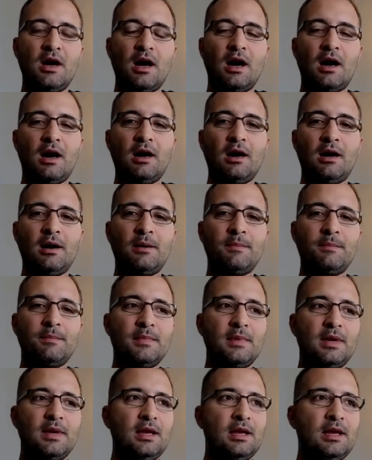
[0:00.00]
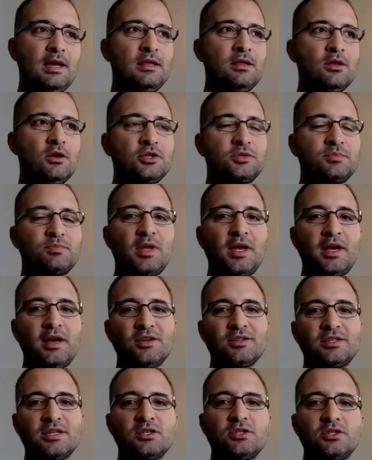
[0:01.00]
And those
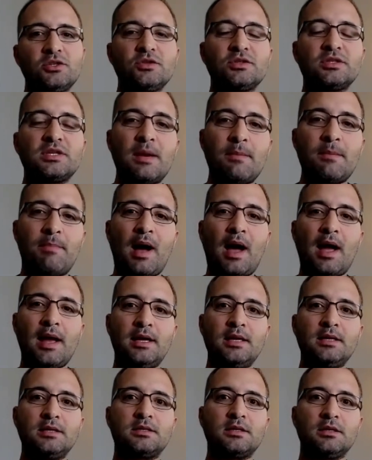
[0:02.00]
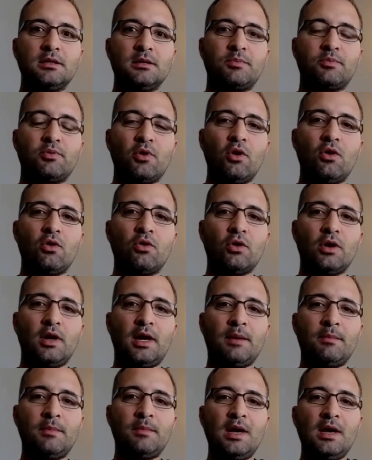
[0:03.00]
players, as you say, buy into the
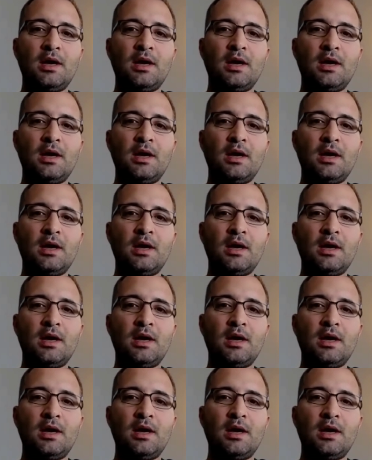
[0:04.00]
program.